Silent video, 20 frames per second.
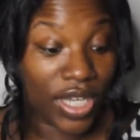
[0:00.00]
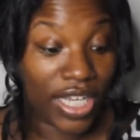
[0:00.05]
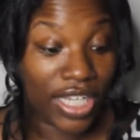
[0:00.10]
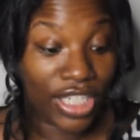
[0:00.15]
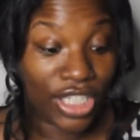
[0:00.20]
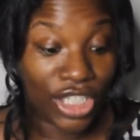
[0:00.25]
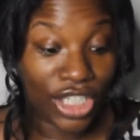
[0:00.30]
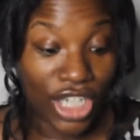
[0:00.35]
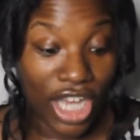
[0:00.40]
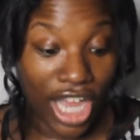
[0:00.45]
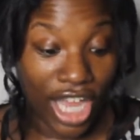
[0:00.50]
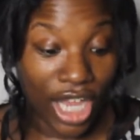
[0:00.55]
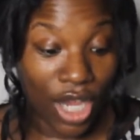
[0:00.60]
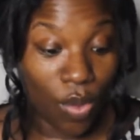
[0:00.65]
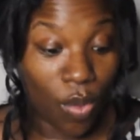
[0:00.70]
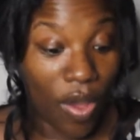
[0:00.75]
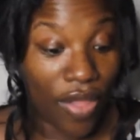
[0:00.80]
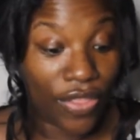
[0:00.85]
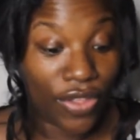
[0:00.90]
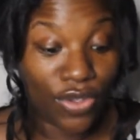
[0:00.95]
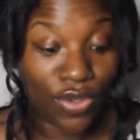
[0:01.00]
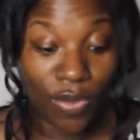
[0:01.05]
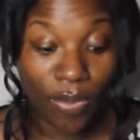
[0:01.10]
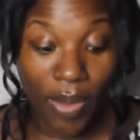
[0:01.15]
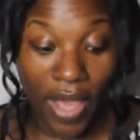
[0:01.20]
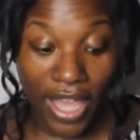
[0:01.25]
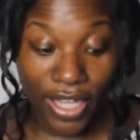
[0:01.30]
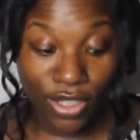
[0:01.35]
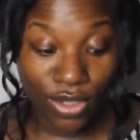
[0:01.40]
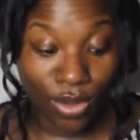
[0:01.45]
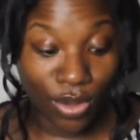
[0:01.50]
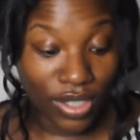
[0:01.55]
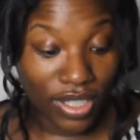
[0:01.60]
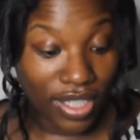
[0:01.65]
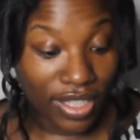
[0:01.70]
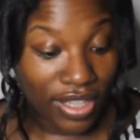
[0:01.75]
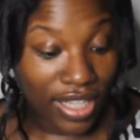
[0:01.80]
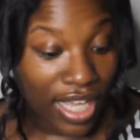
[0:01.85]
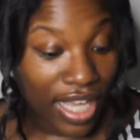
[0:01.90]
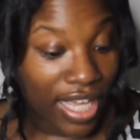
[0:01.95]
can check whether you packed all
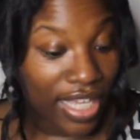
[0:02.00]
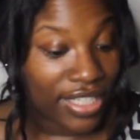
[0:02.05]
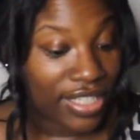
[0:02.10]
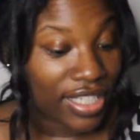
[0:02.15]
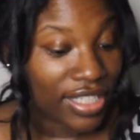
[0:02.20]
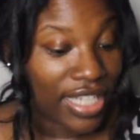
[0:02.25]
your things,